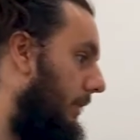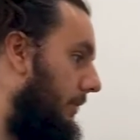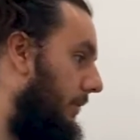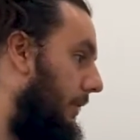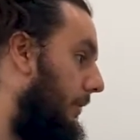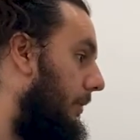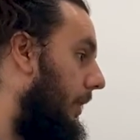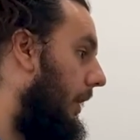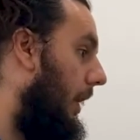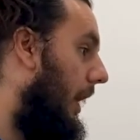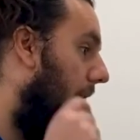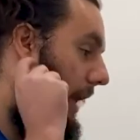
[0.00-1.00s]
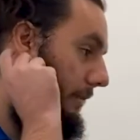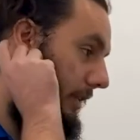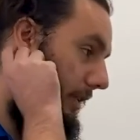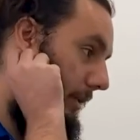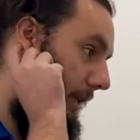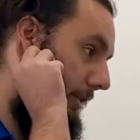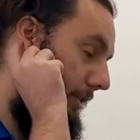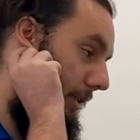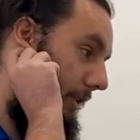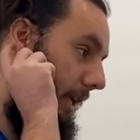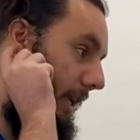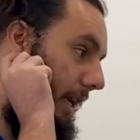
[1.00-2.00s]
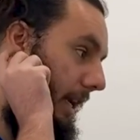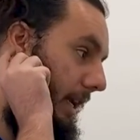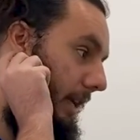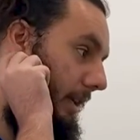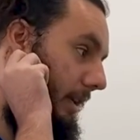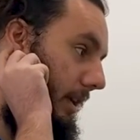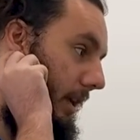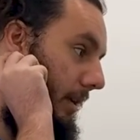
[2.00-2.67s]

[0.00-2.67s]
So I really want to turn that on.